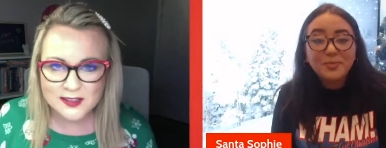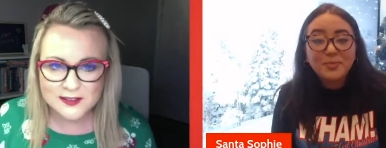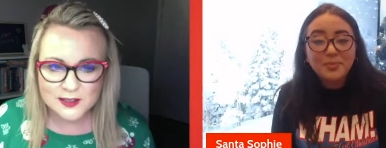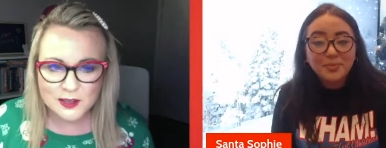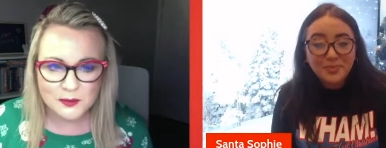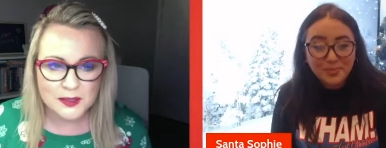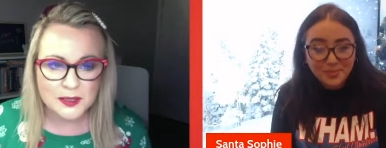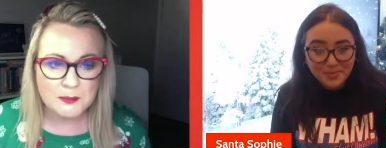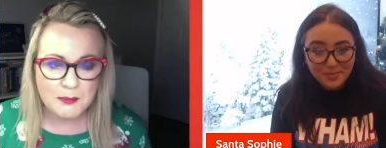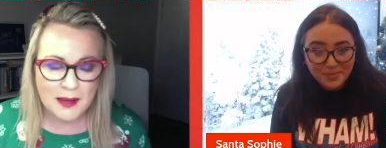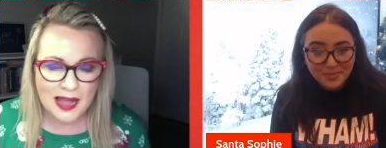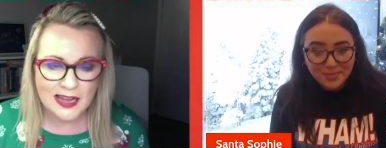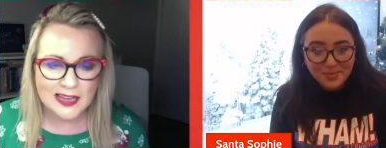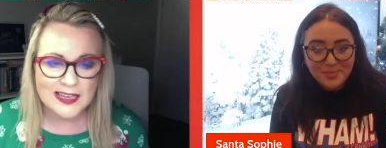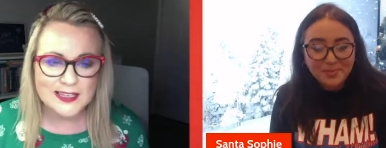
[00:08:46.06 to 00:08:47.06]
Speaker 1: the summit
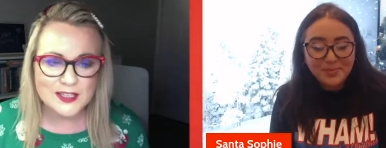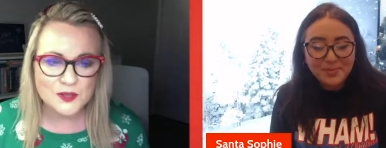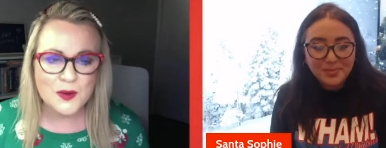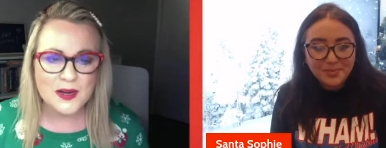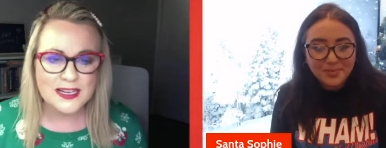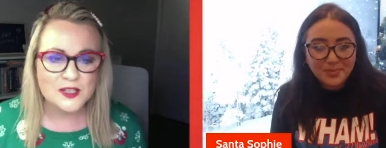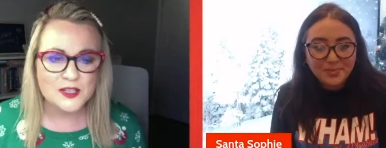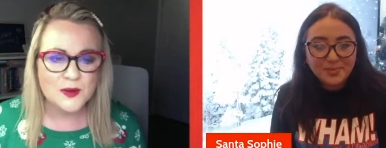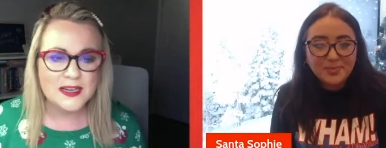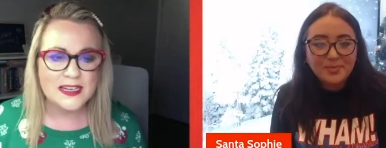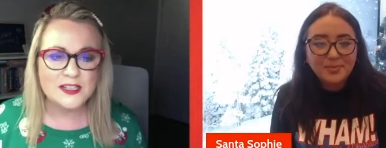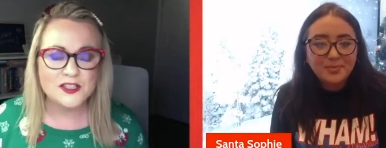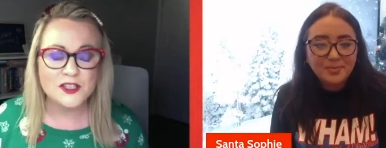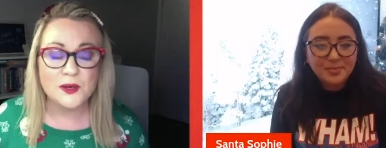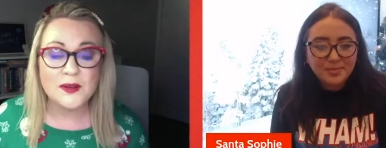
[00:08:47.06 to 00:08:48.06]
back in twenty
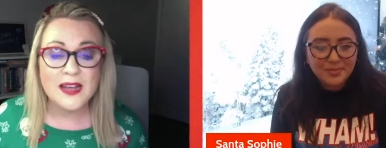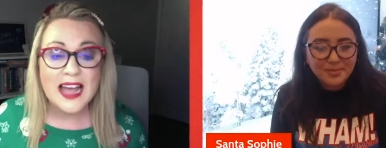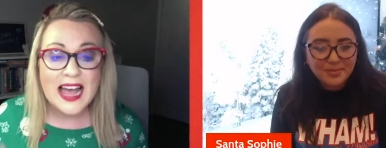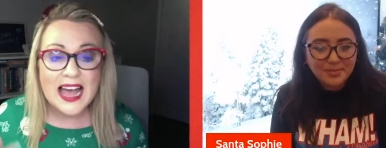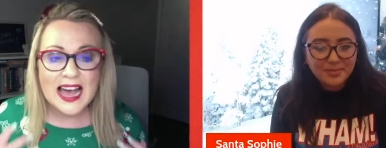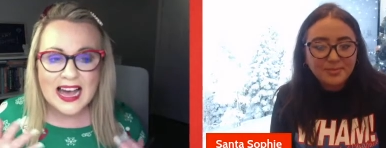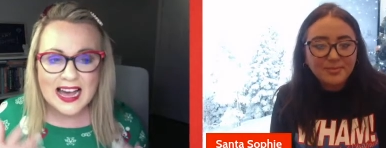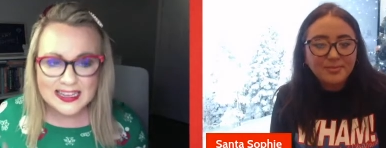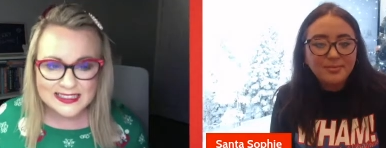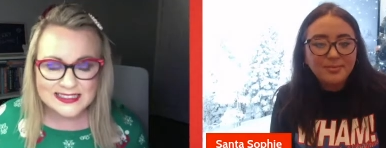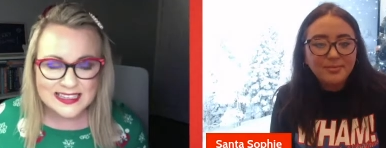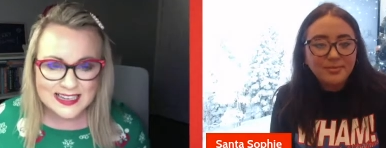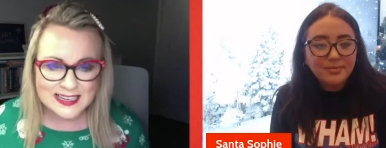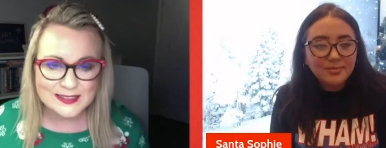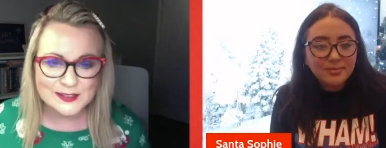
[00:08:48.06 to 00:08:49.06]
twenty-two, and it
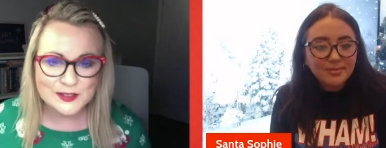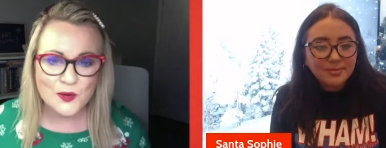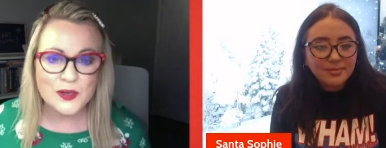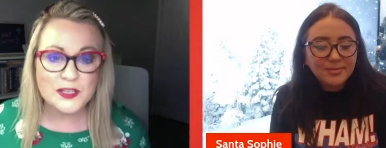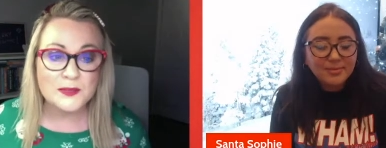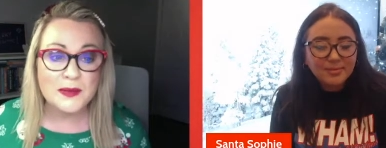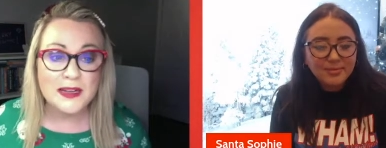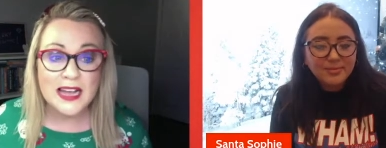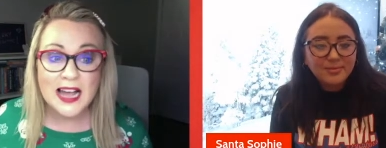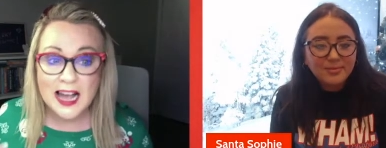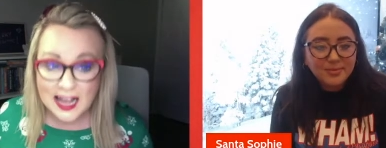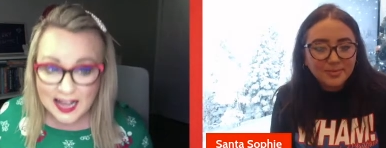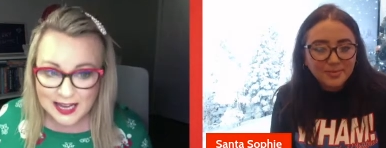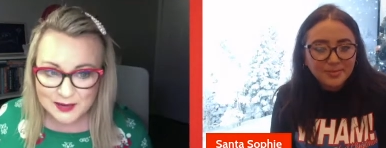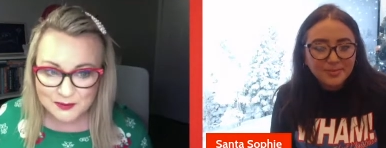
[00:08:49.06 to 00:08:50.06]
is going to be a
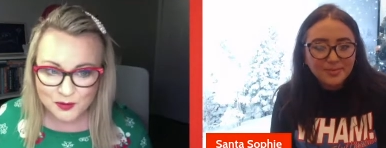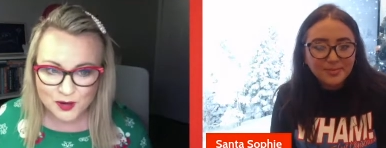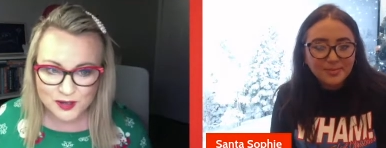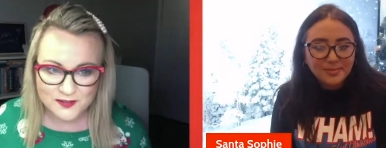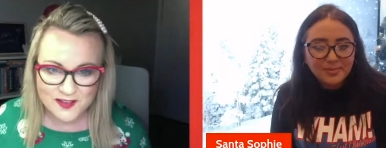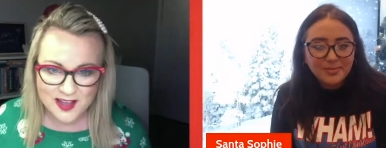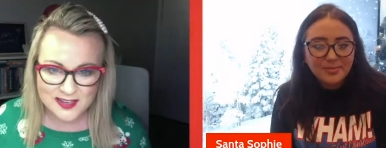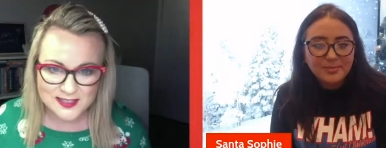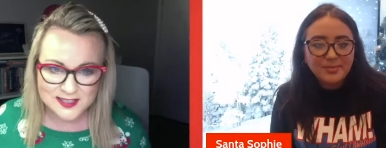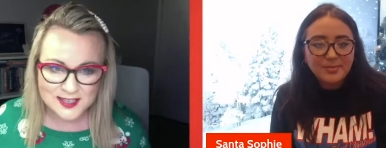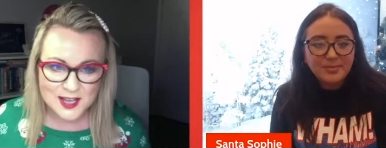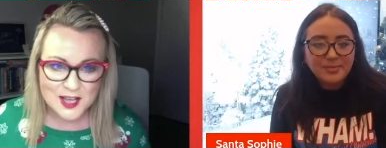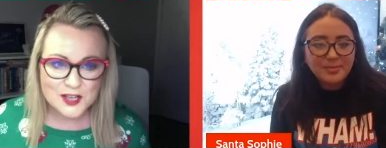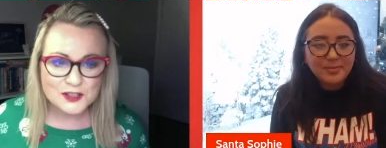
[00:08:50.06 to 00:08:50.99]
hybrid event.